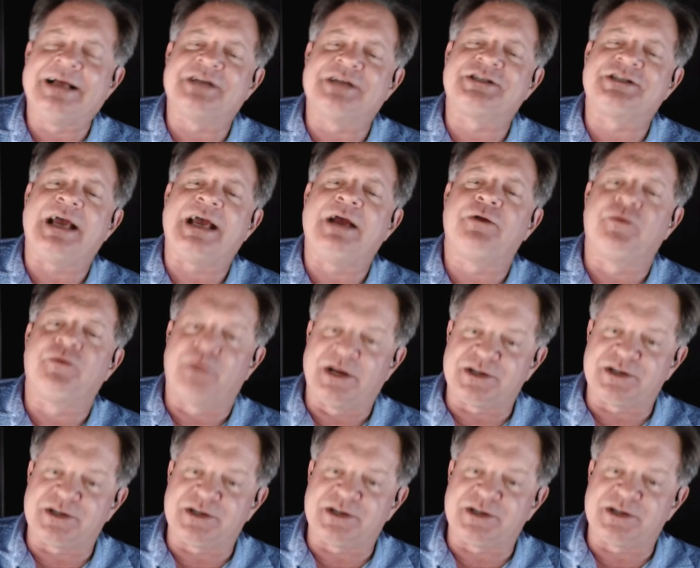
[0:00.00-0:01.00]
a the
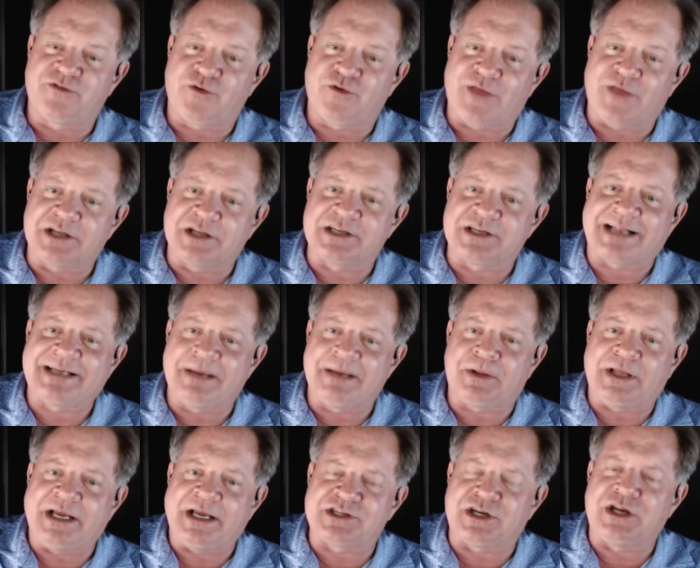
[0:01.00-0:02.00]
reason for that is that
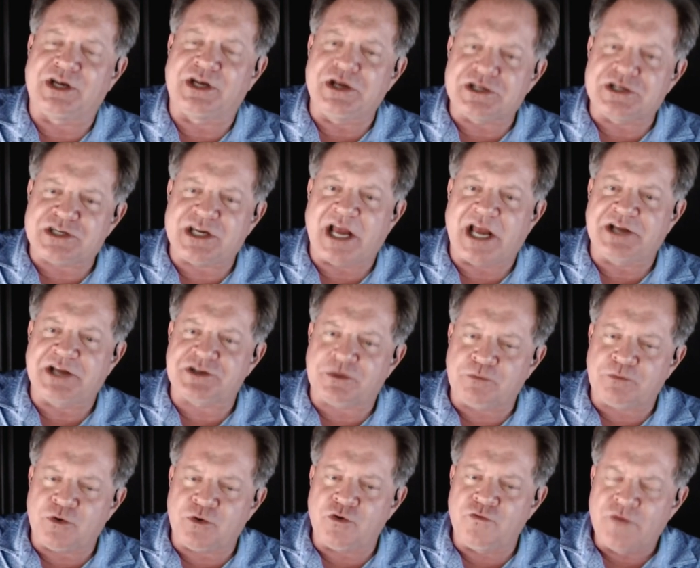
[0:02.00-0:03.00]
typically is an initiation
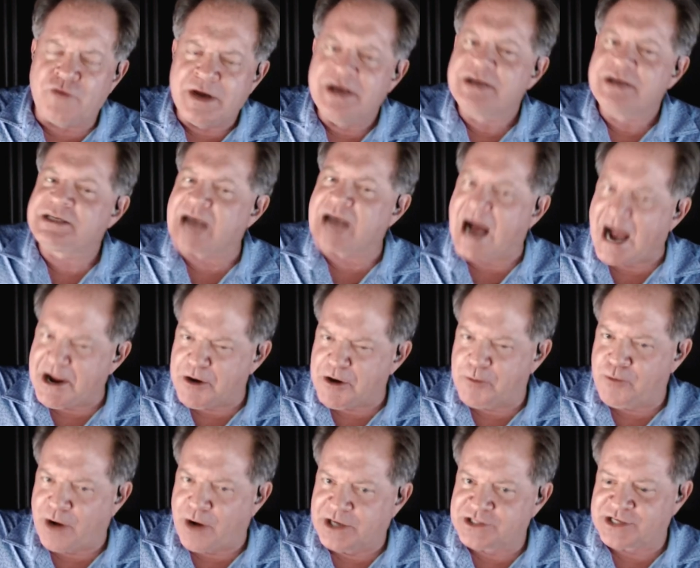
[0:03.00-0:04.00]
move to higher
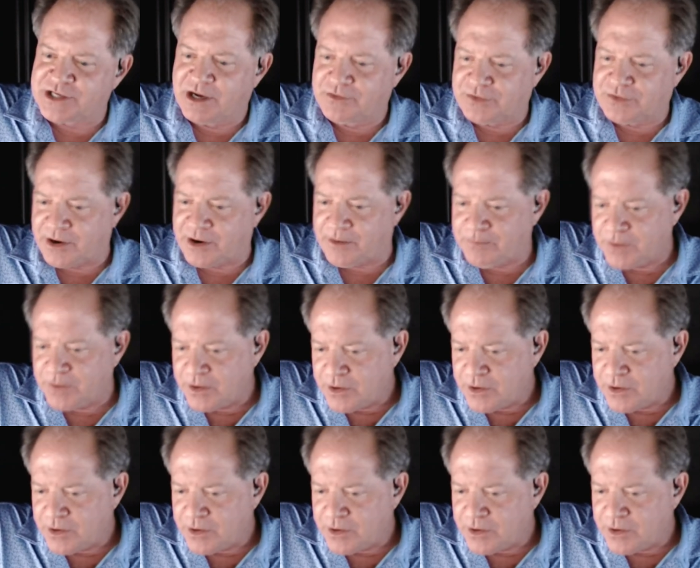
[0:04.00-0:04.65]
price out there.